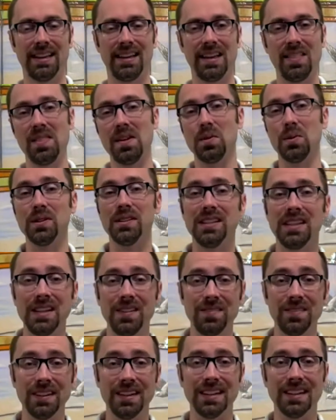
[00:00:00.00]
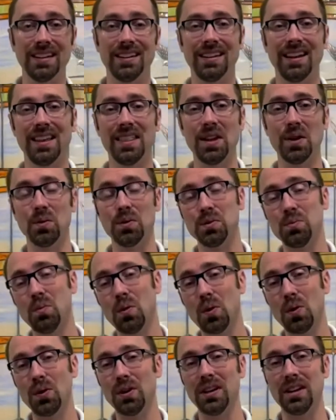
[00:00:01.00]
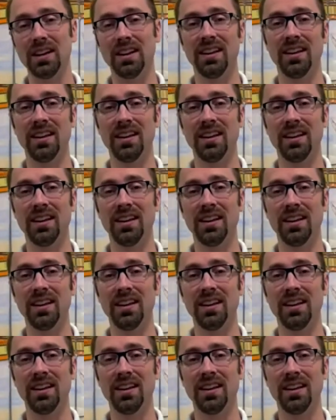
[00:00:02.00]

And there was evening, and there was morning.